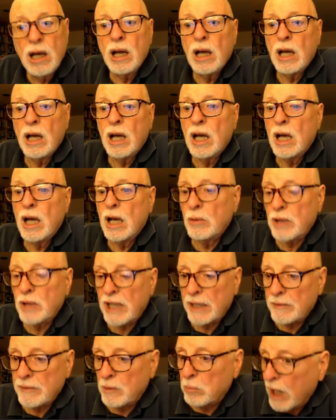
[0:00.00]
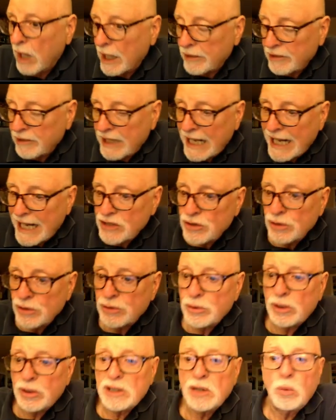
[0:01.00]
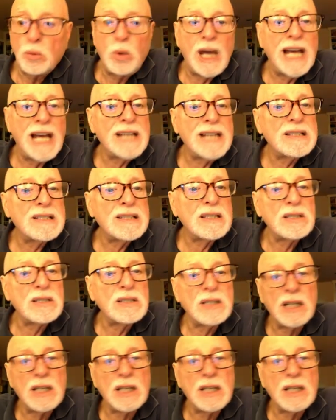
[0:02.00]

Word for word: Um, we could have a moderate attitude toward the West.